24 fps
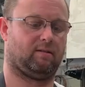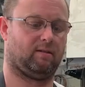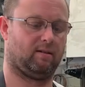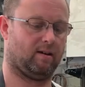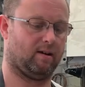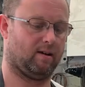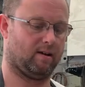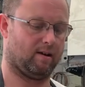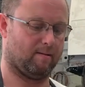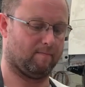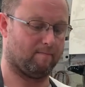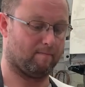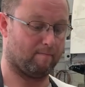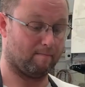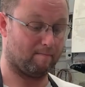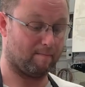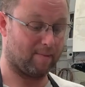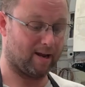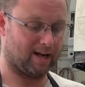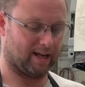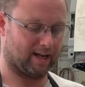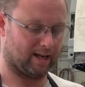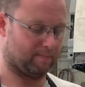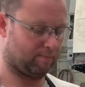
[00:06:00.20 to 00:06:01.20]

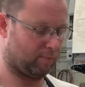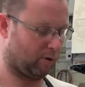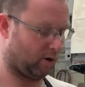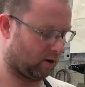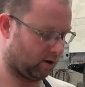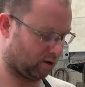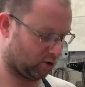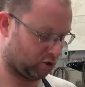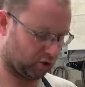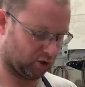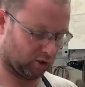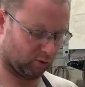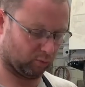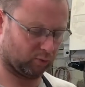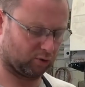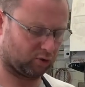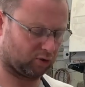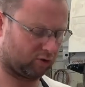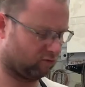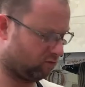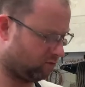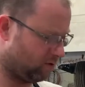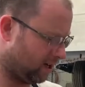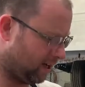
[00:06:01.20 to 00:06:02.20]
nice
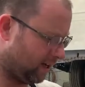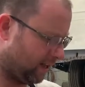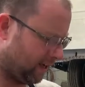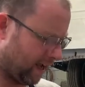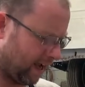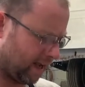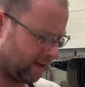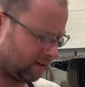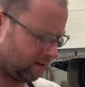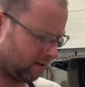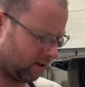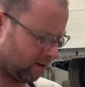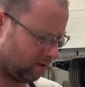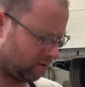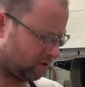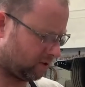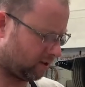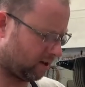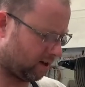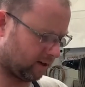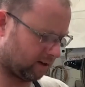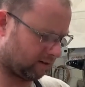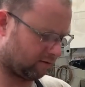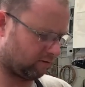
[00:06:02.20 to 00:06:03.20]
mini polisher, which
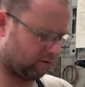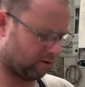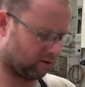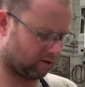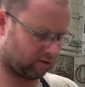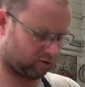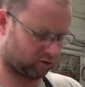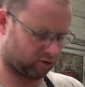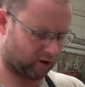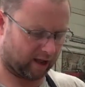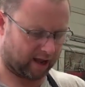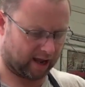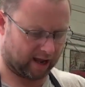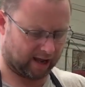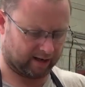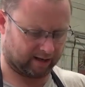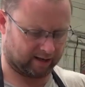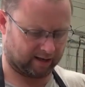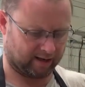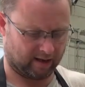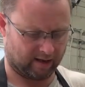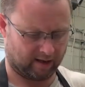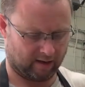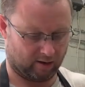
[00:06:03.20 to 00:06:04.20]
can really get into those
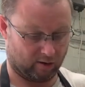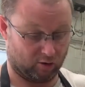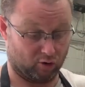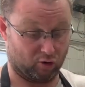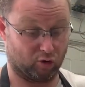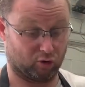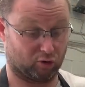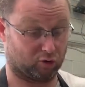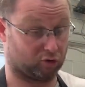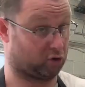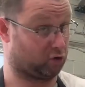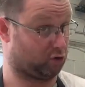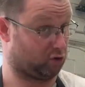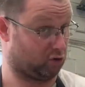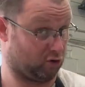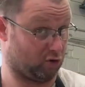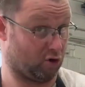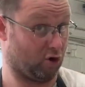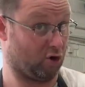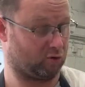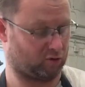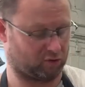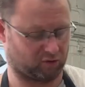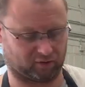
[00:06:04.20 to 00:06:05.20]
tight crooks and
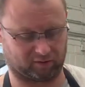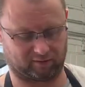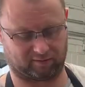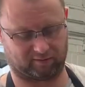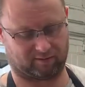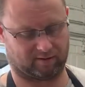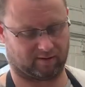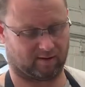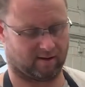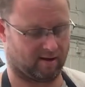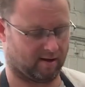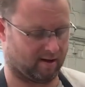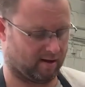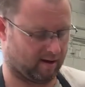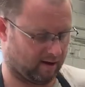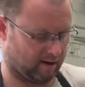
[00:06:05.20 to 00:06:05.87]
nooks,